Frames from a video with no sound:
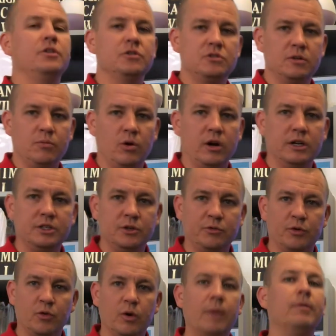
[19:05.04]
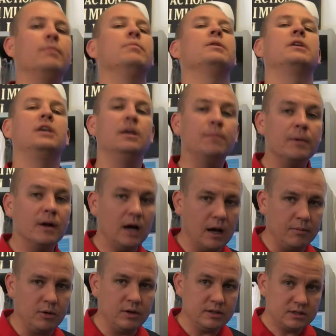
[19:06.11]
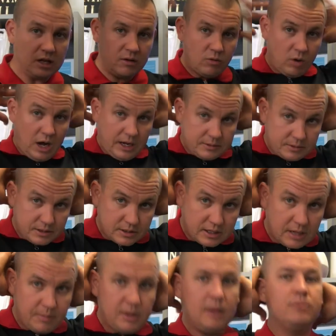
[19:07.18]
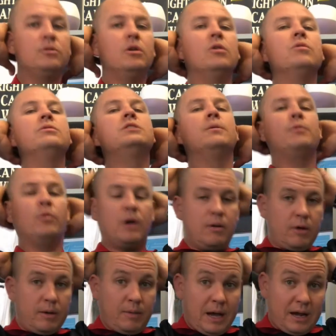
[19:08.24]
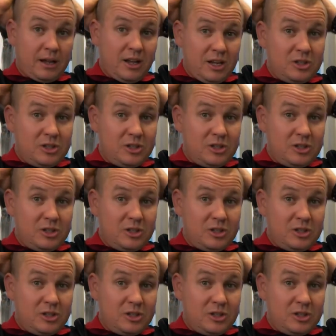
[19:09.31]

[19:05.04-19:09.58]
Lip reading: usually more issue for women, but keep it up. You can still wash, but just keep it up. Don't tip it way back.